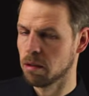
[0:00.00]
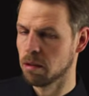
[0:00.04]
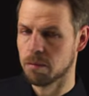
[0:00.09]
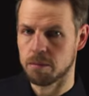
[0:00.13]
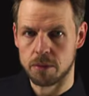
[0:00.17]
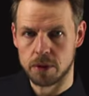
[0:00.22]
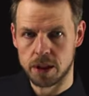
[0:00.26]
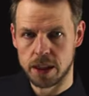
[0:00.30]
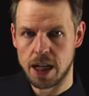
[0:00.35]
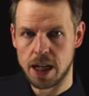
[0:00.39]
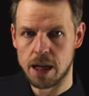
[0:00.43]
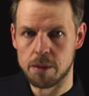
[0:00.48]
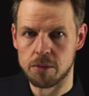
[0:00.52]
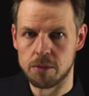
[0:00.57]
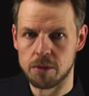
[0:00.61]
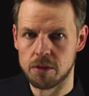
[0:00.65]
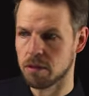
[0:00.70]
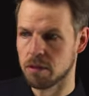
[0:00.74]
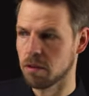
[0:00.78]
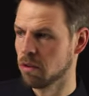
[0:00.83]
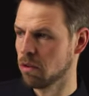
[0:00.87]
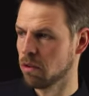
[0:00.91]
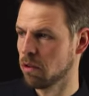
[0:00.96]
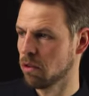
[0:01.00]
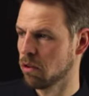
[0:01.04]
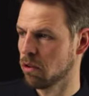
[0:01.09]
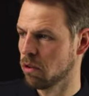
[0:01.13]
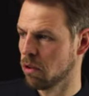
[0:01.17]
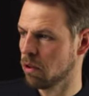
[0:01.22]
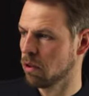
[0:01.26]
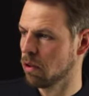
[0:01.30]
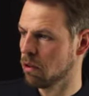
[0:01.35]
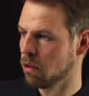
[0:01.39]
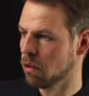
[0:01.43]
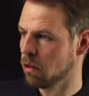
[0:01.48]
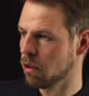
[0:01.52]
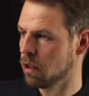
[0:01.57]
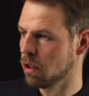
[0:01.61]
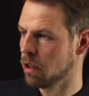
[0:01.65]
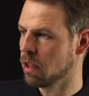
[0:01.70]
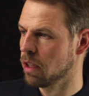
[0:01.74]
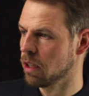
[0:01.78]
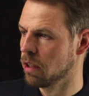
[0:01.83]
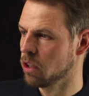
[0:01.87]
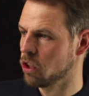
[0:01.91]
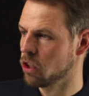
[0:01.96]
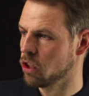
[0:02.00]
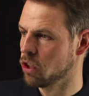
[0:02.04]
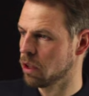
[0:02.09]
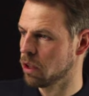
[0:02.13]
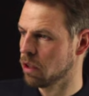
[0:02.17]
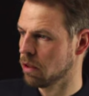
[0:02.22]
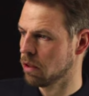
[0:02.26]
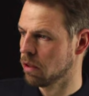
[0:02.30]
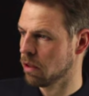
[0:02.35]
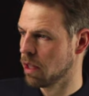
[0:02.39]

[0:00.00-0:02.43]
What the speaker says: comes in addition,